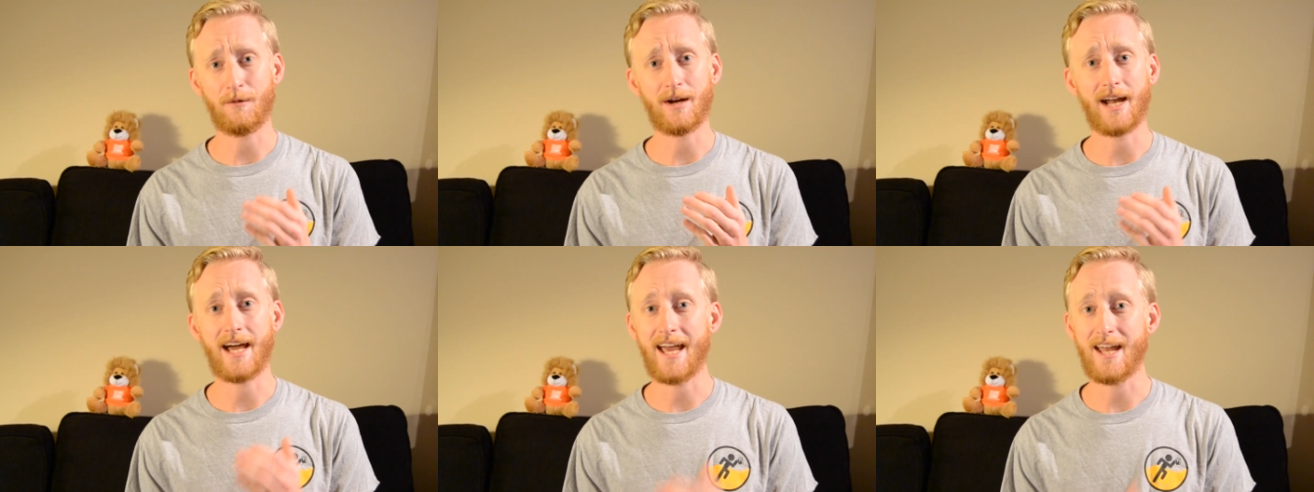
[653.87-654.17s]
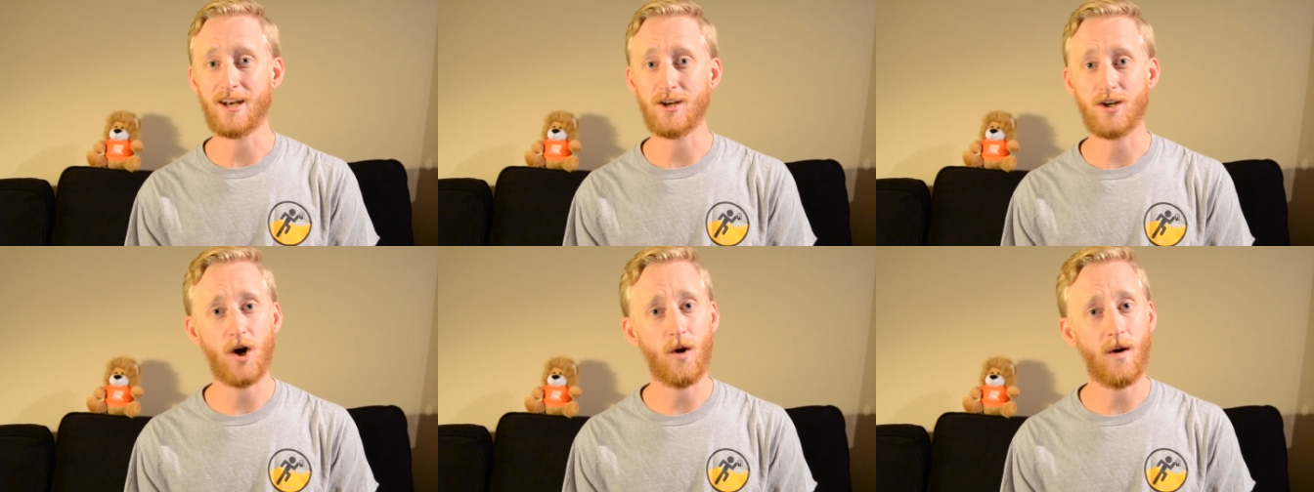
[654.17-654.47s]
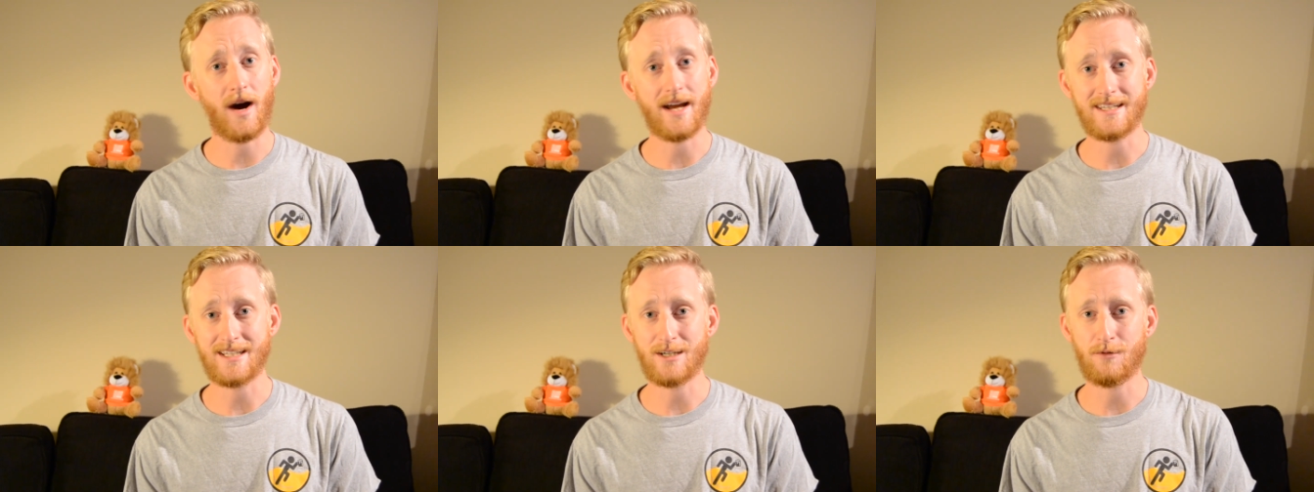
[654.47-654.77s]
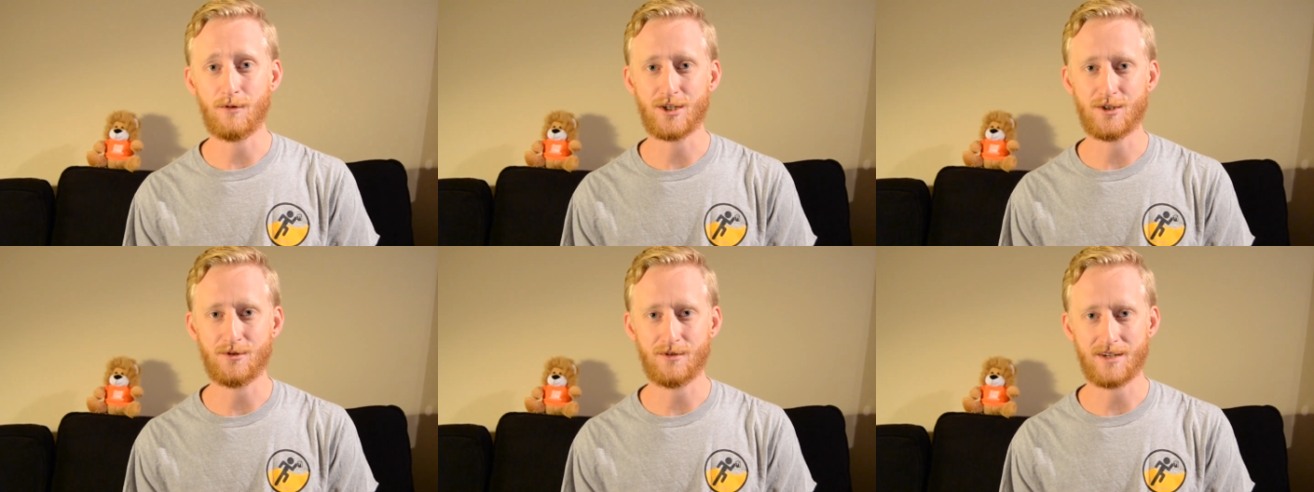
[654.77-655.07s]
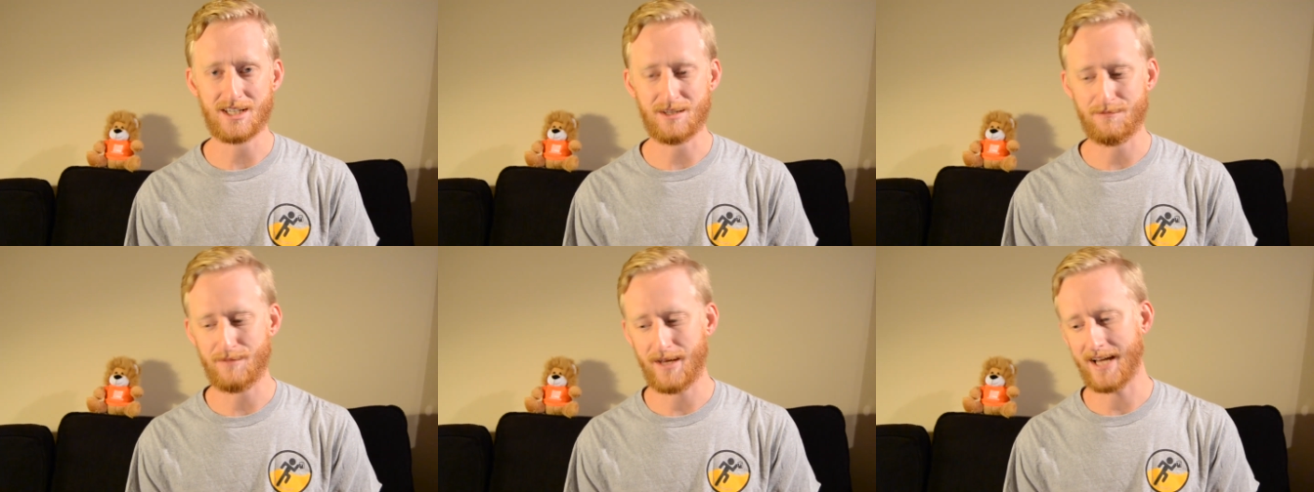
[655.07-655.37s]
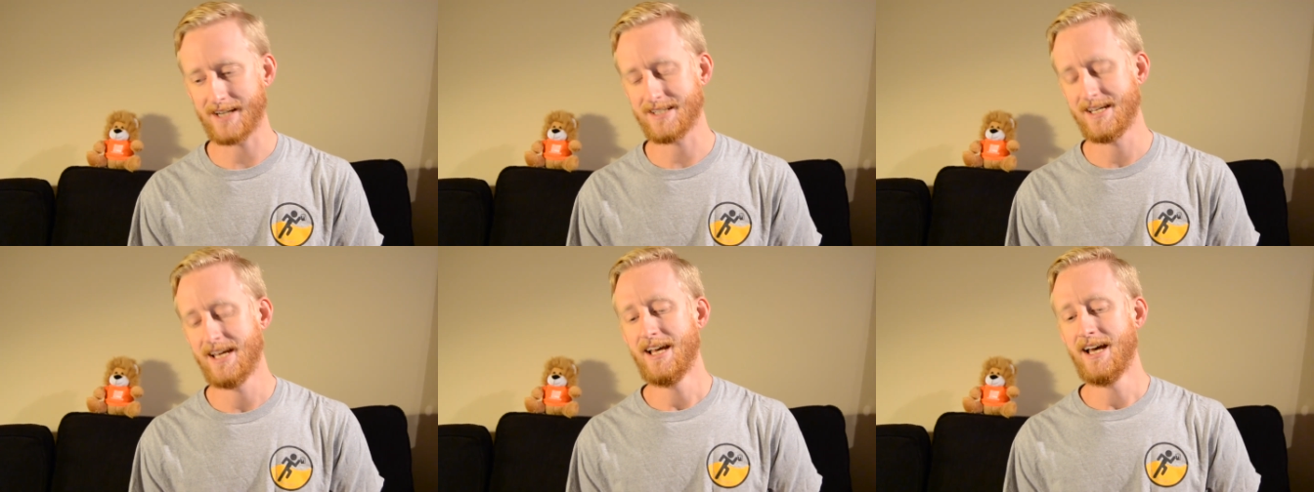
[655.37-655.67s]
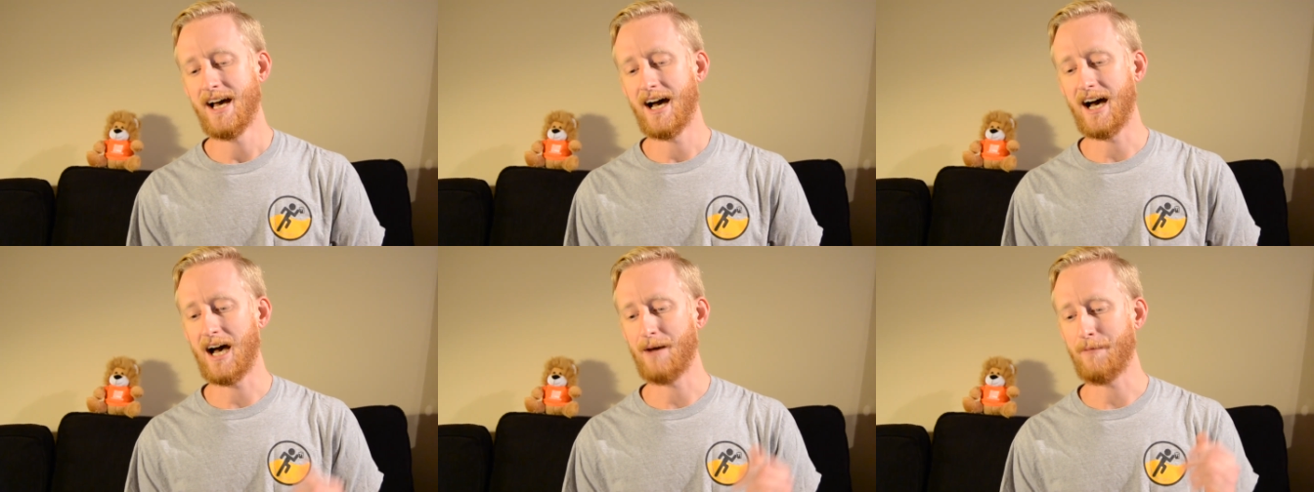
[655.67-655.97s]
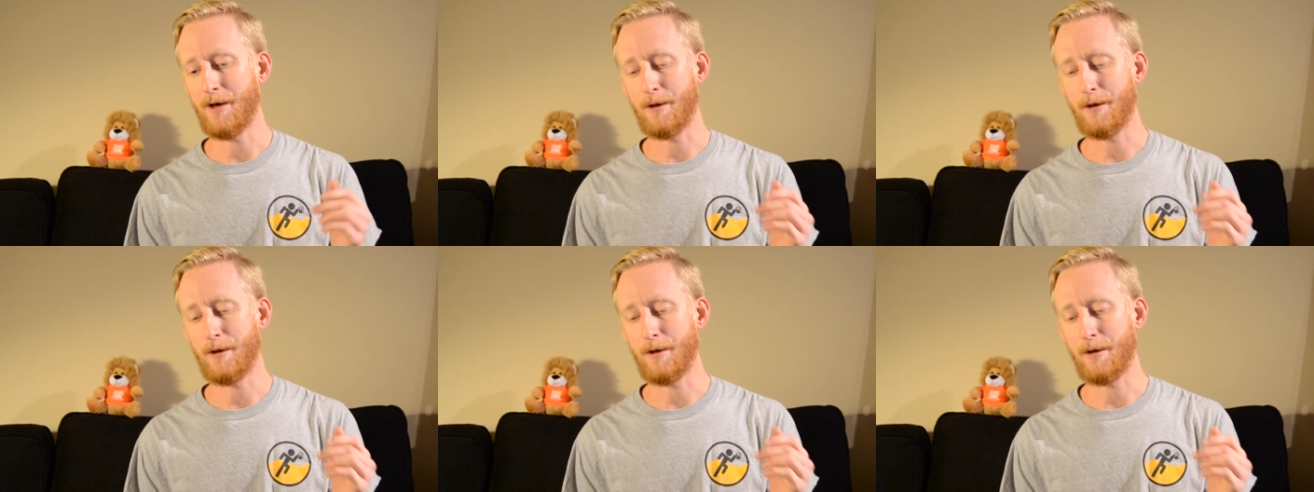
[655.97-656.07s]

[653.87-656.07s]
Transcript: when I had no idea what to expect um,